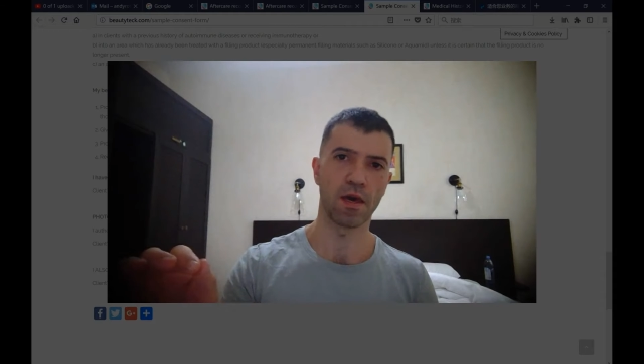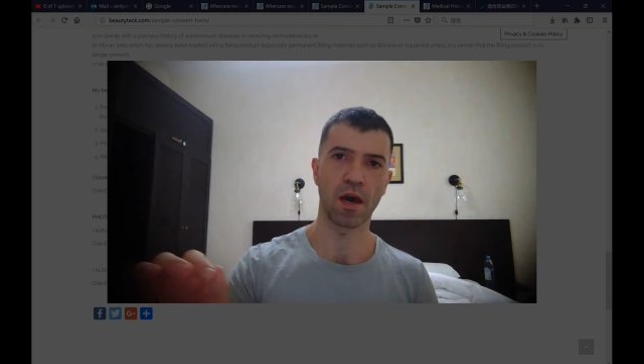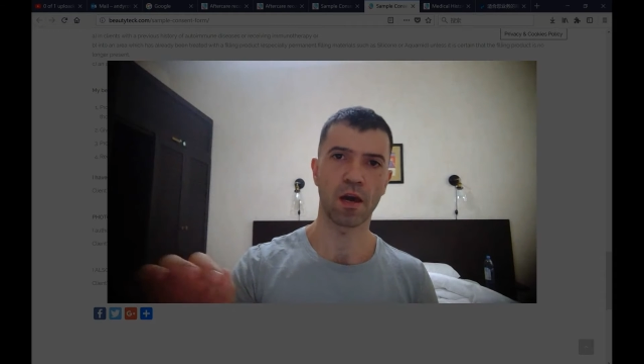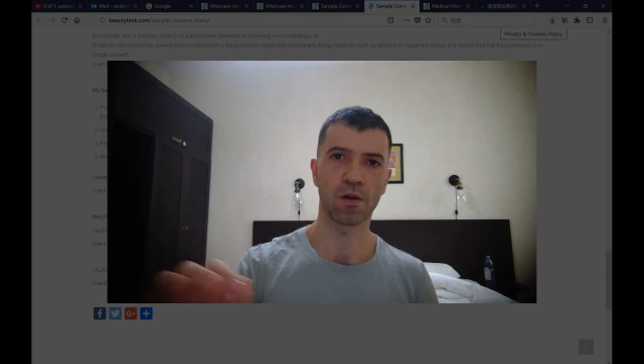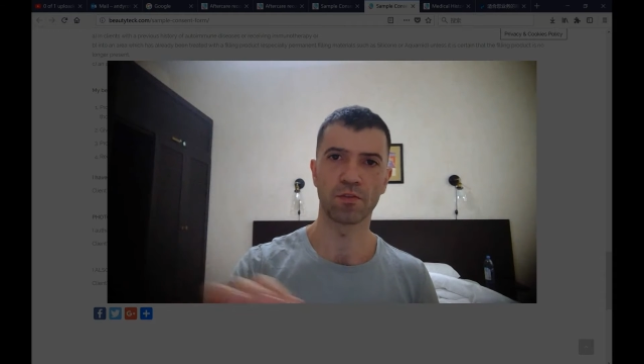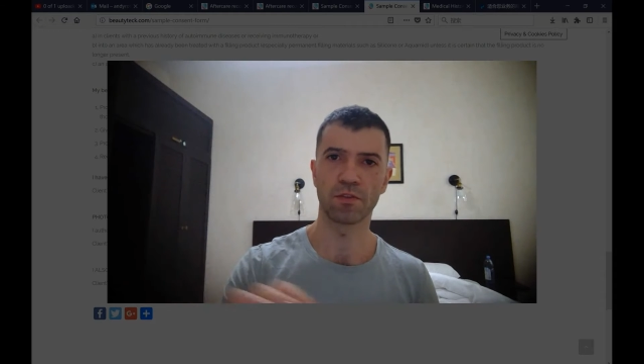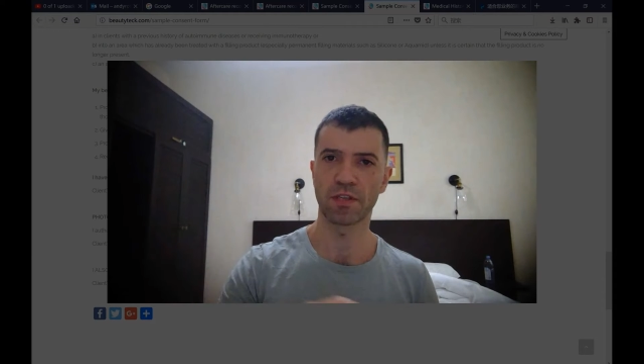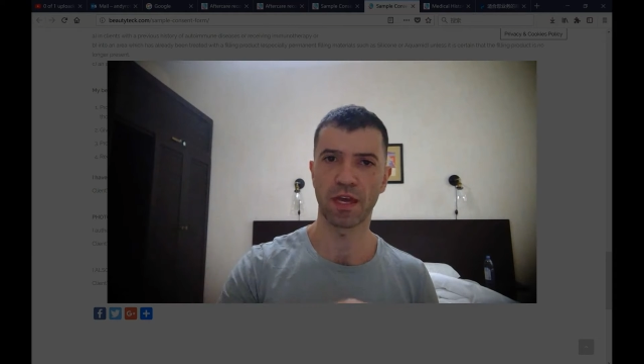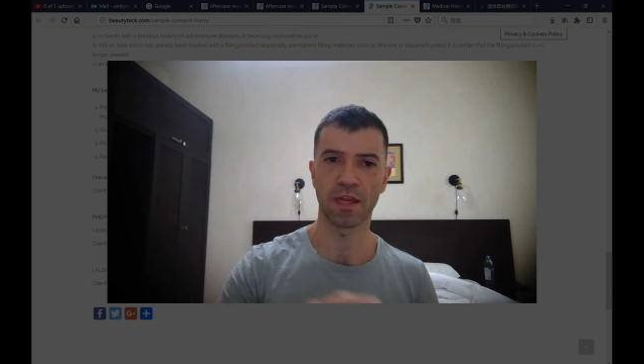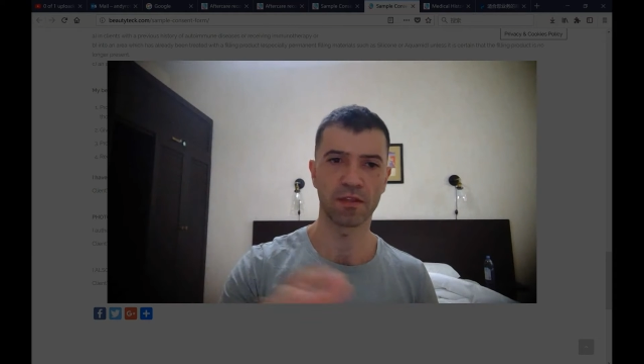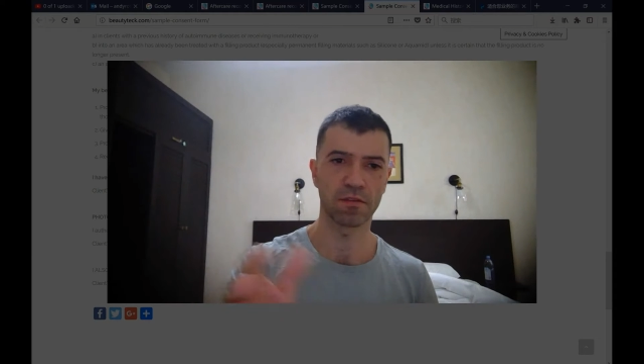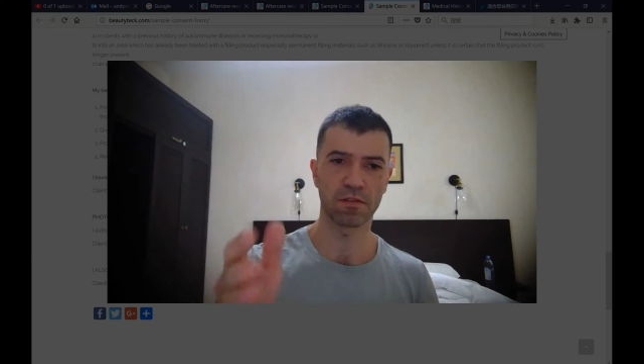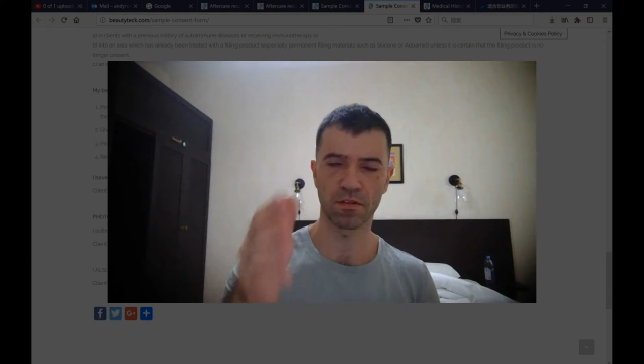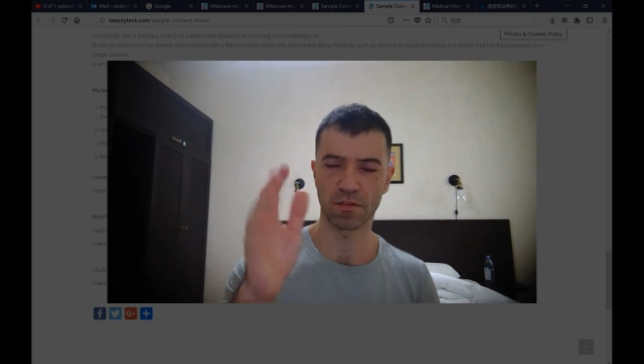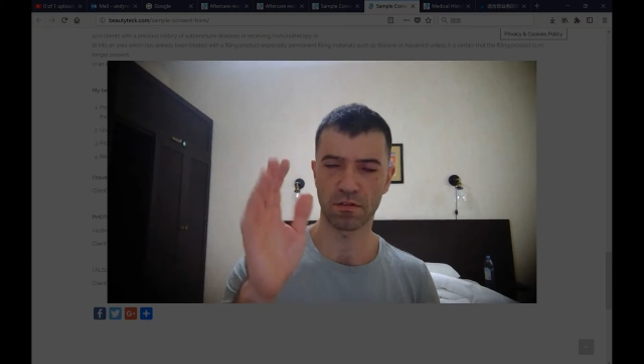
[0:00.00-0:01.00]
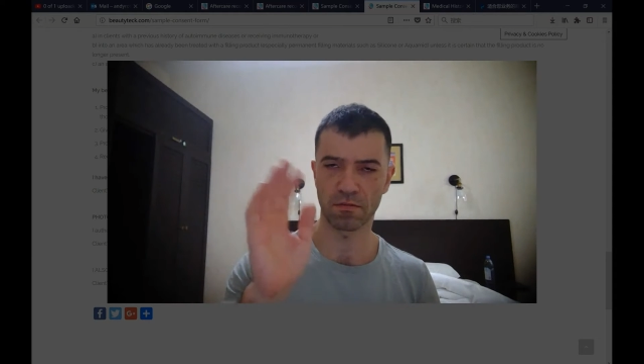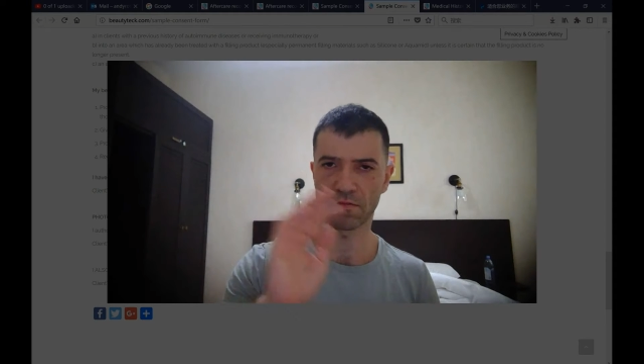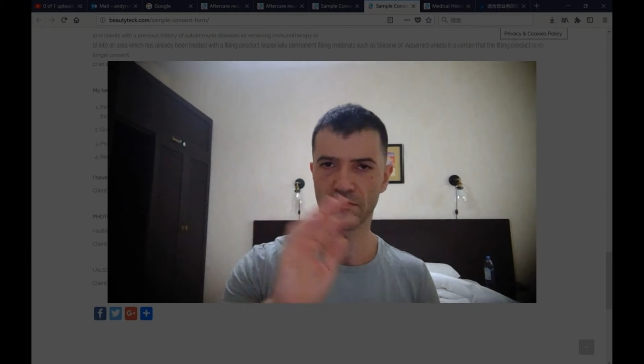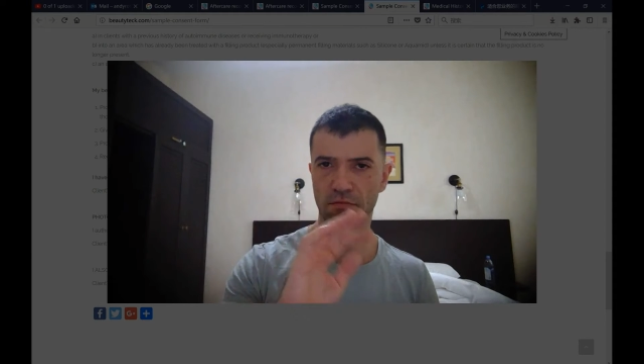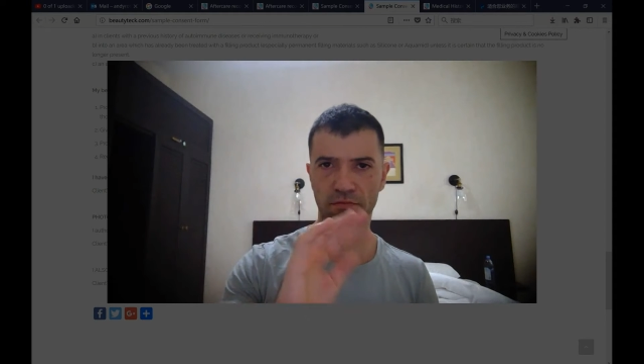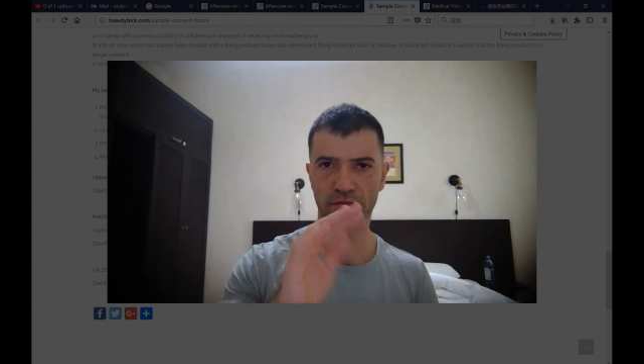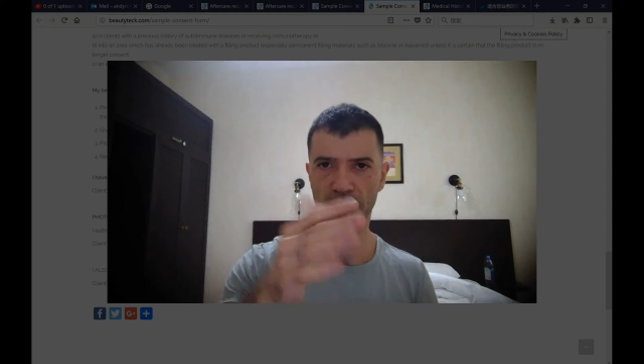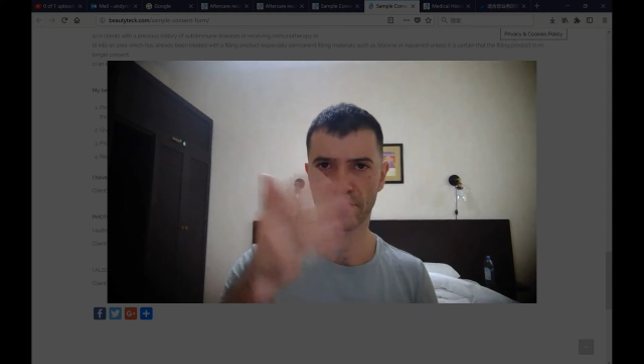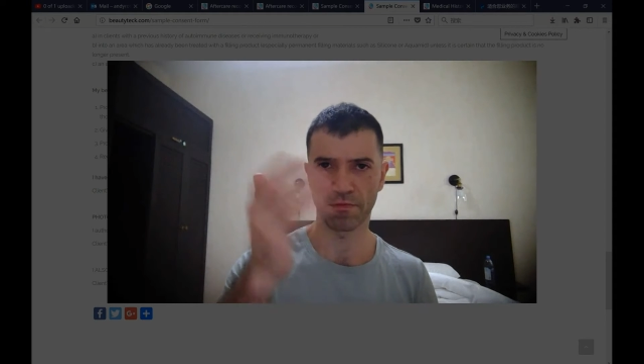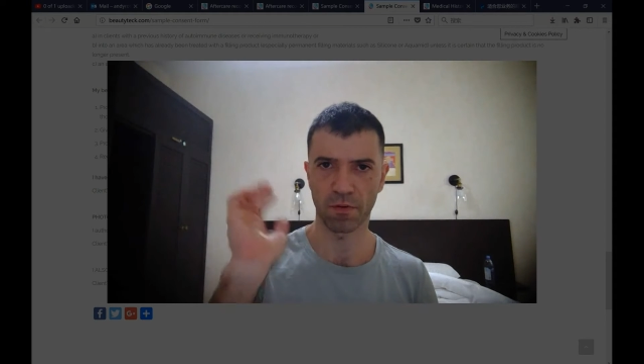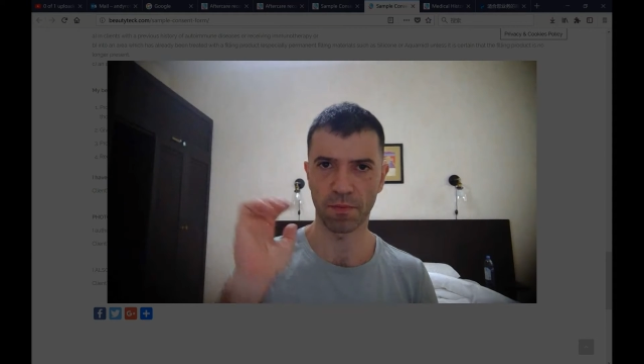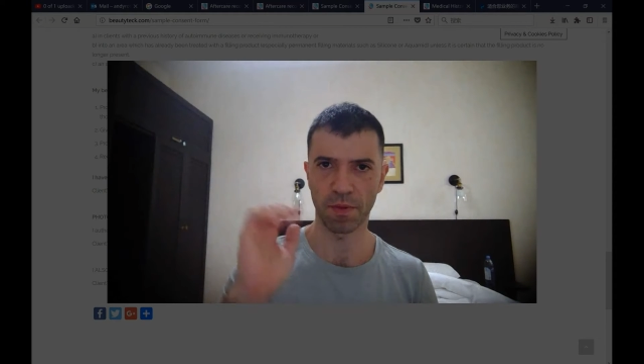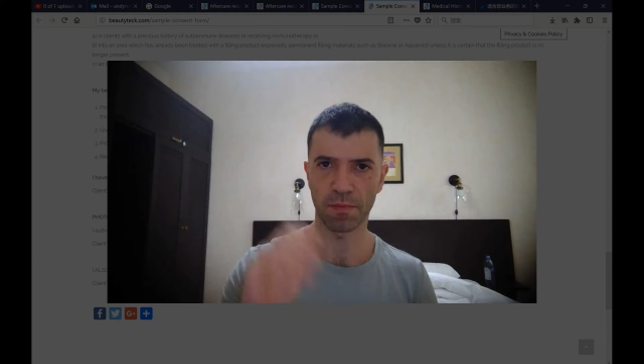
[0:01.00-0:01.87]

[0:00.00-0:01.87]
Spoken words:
I consent for